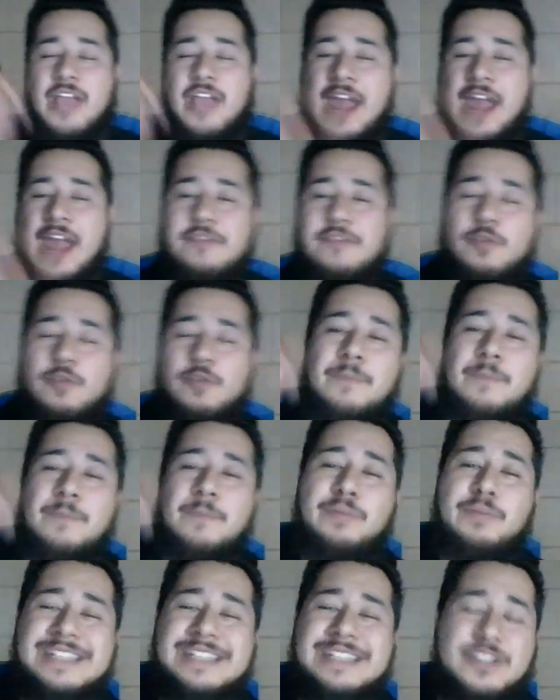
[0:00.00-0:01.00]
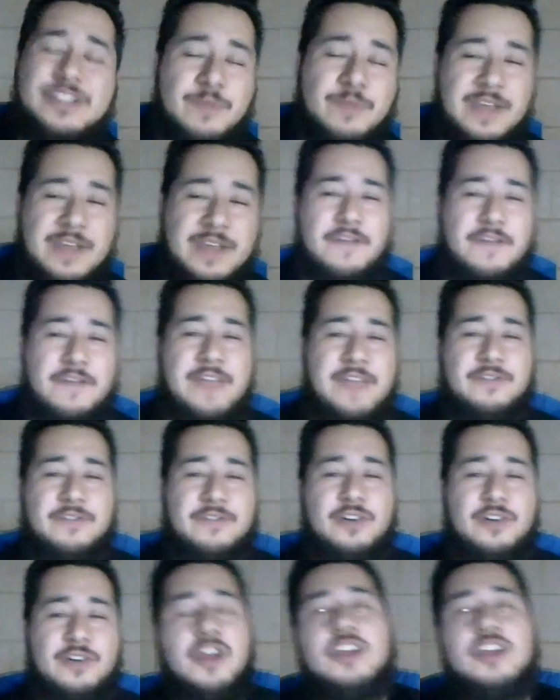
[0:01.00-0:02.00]
Everyone, please do me a
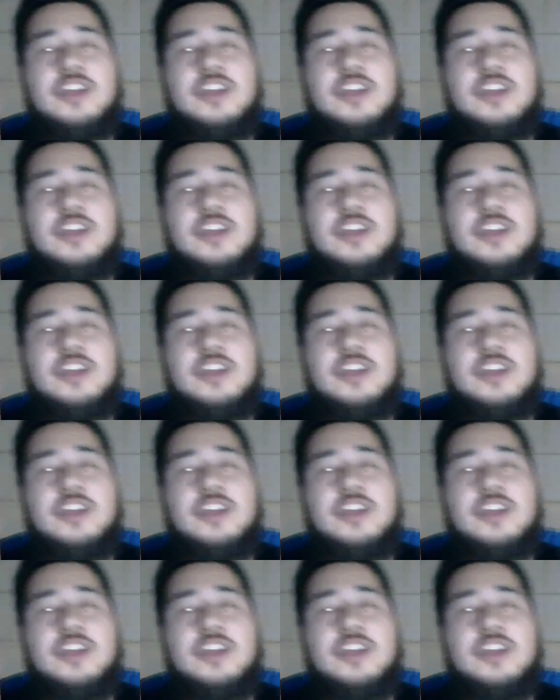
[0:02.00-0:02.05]
favor.